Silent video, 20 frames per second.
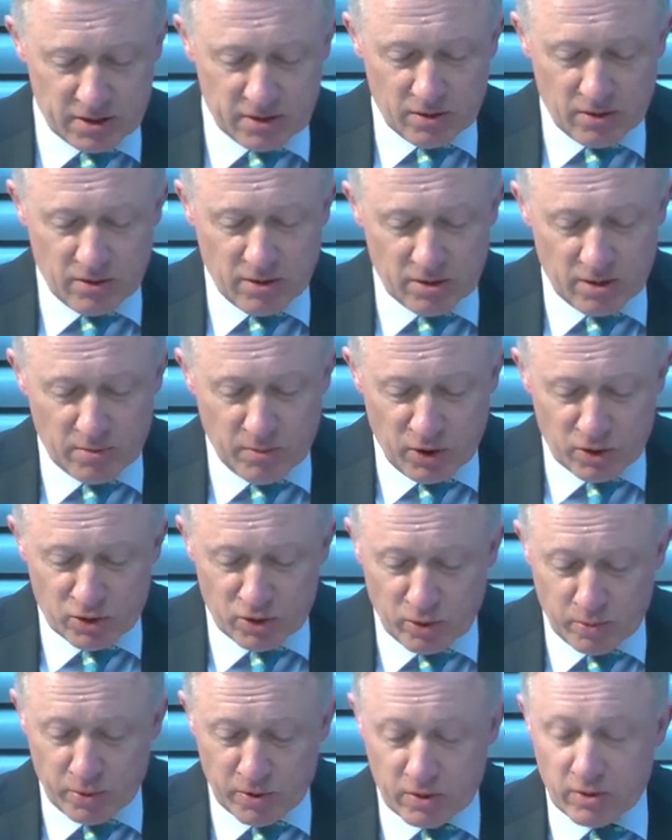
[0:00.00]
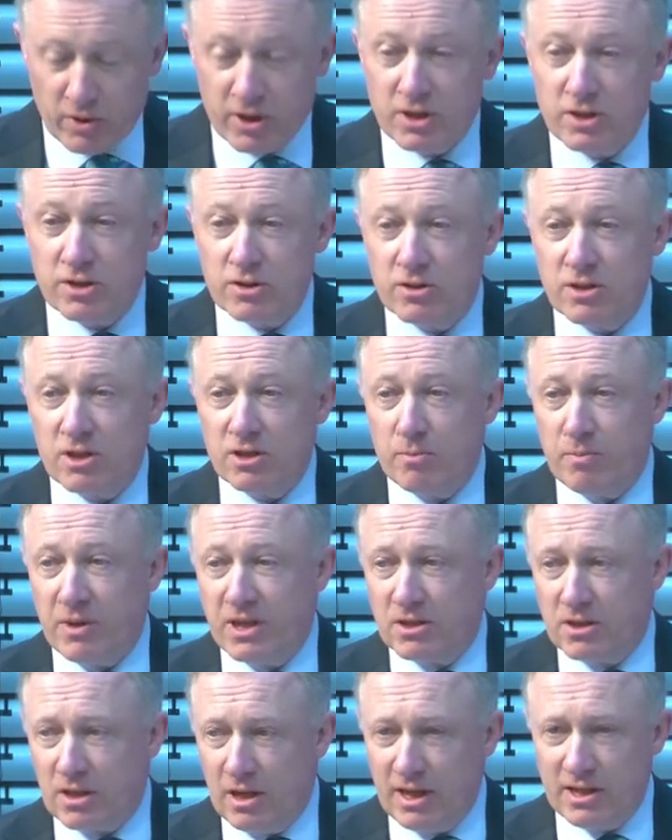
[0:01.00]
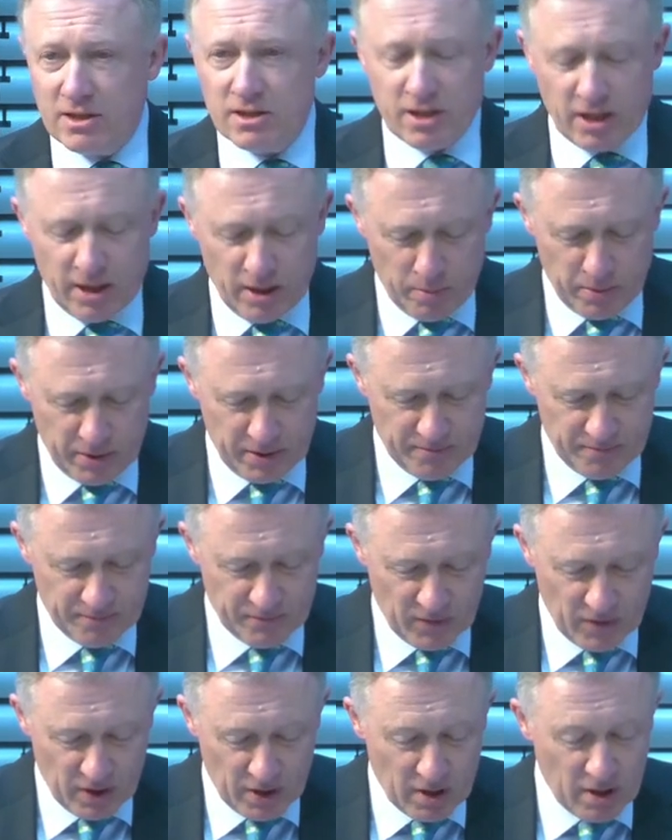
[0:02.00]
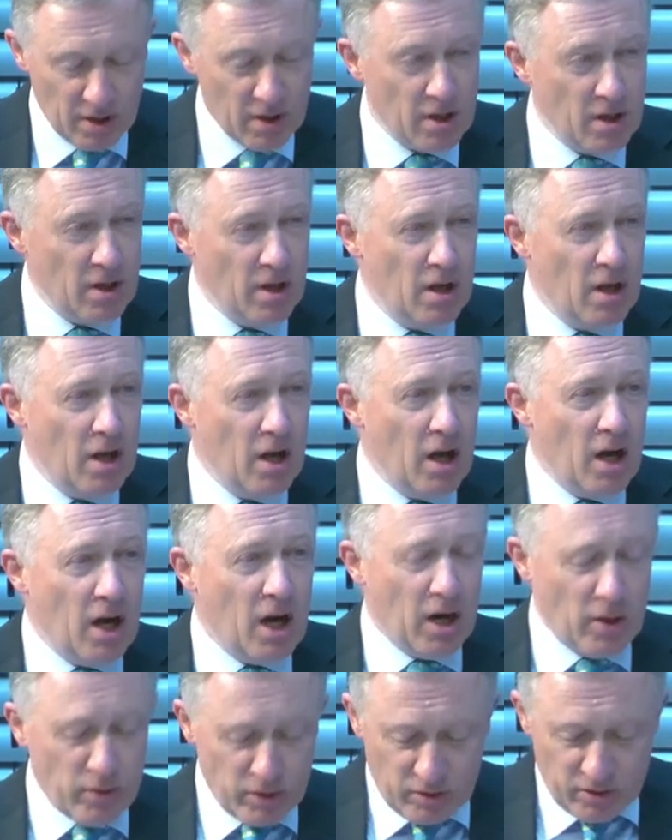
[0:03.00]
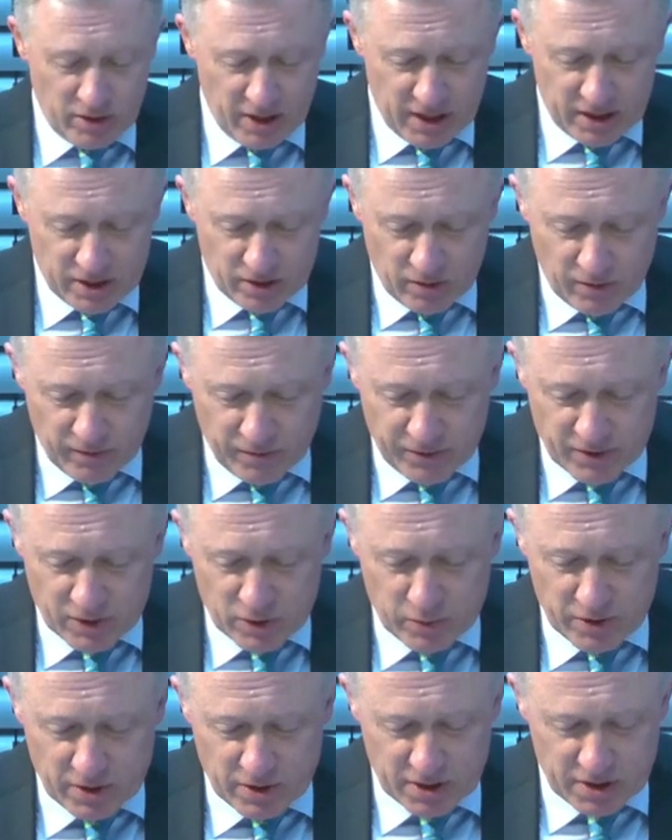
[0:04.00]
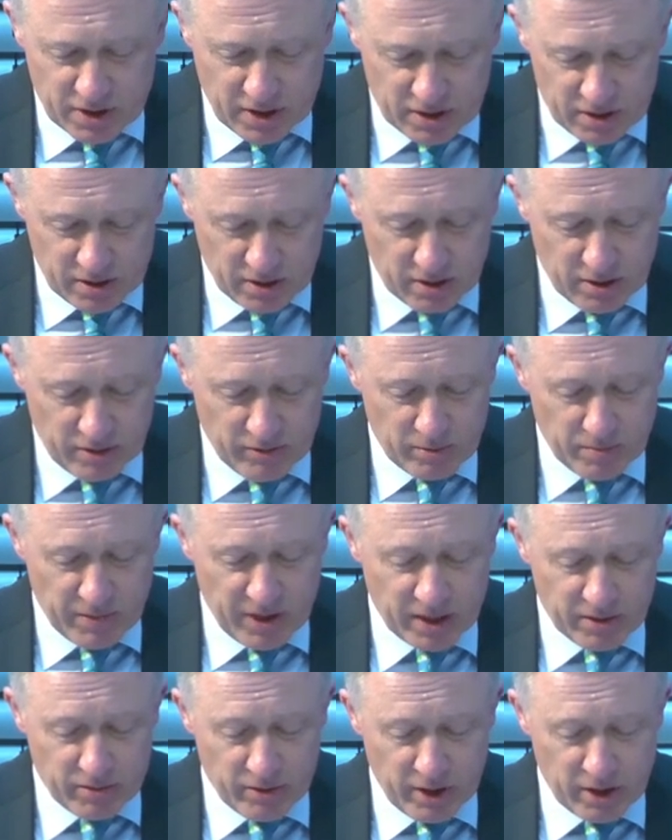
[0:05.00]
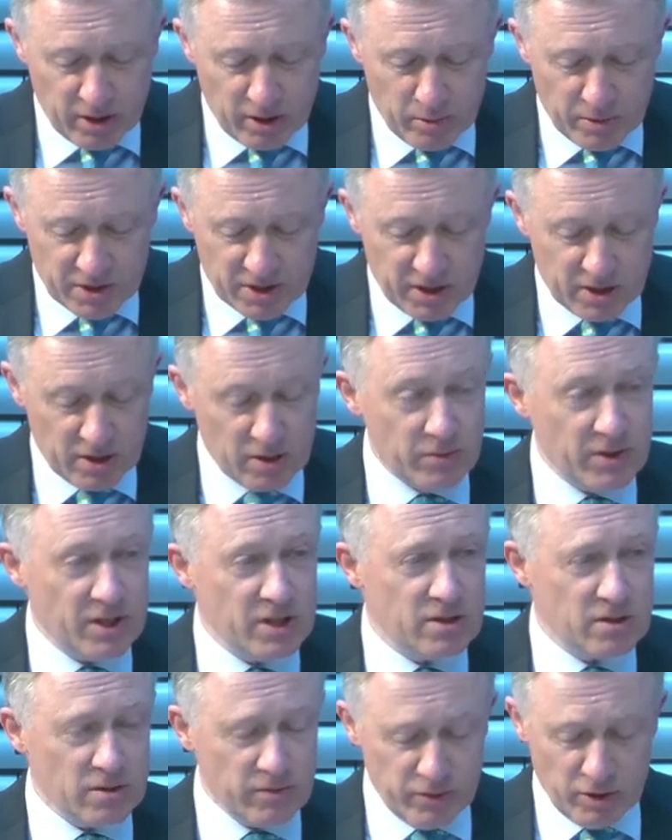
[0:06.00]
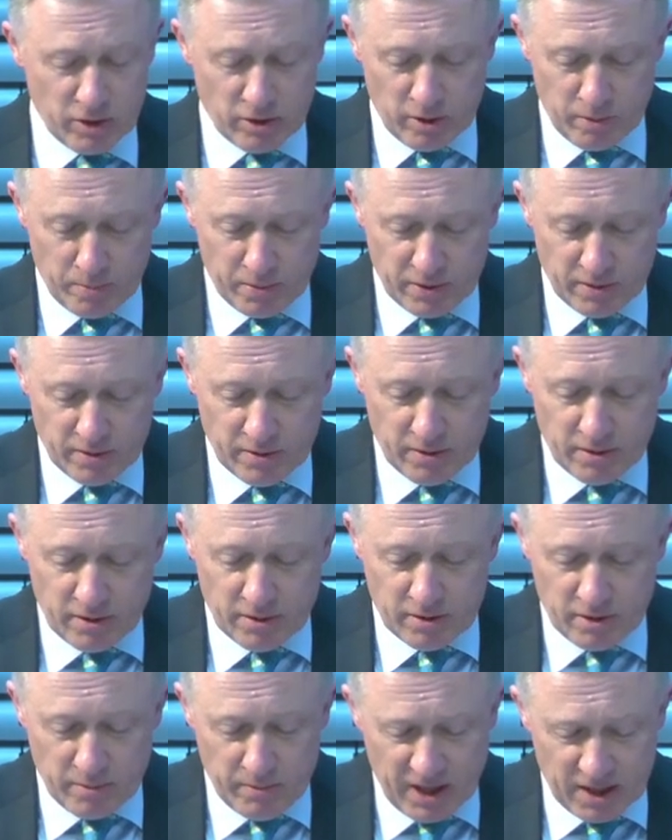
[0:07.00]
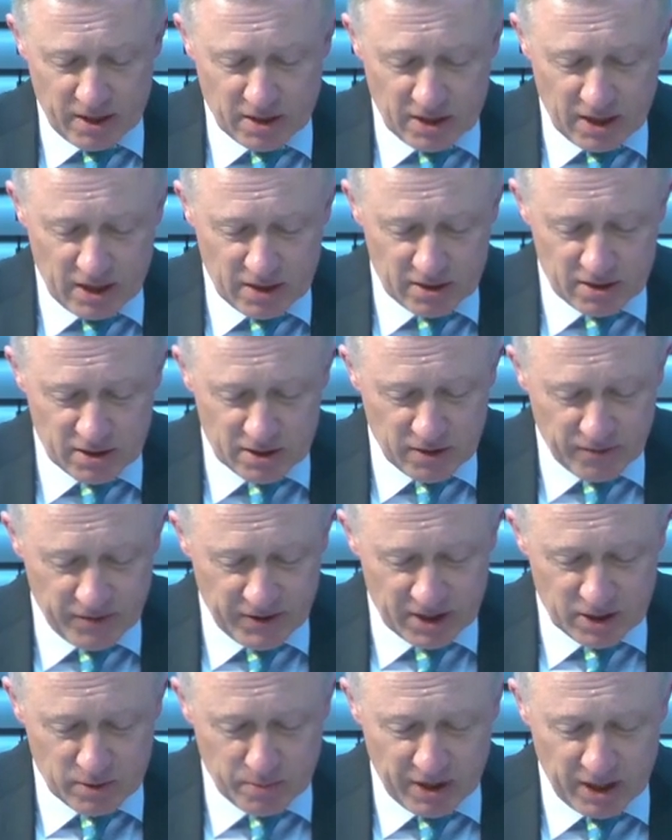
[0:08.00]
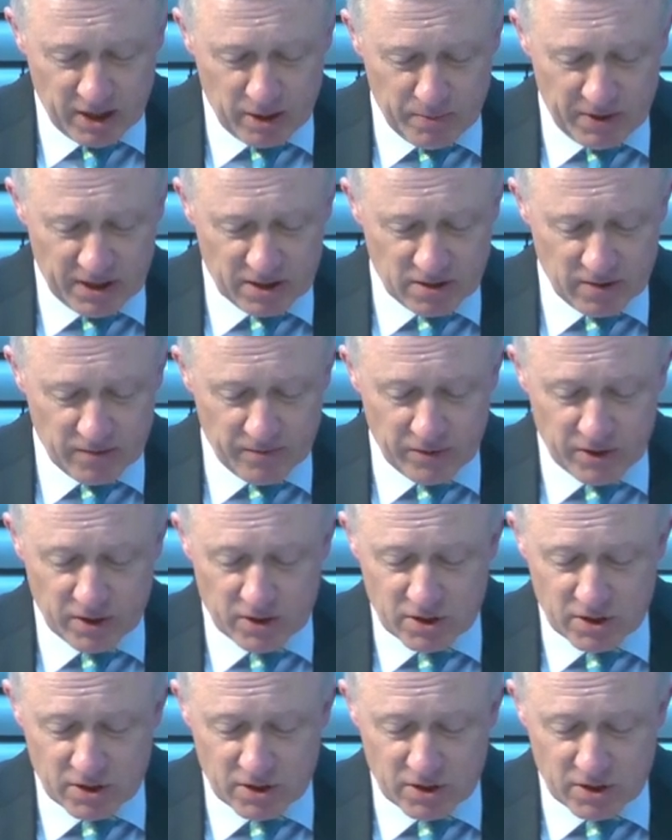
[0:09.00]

on the most topical issues in the pension landscape. Our today's conference will discuss the current macroeconomic situation of Europe, the many challenges faced by the pension funds,